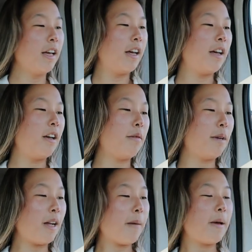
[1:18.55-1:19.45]
Um,
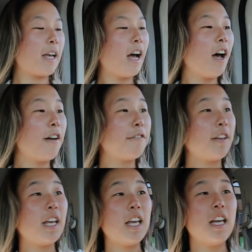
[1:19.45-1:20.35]
I got my
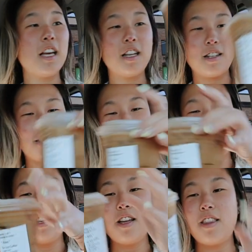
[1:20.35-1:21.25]
coffee.
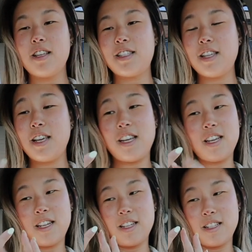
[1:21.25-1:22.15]
This
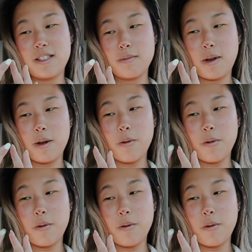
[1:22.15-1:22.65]
is my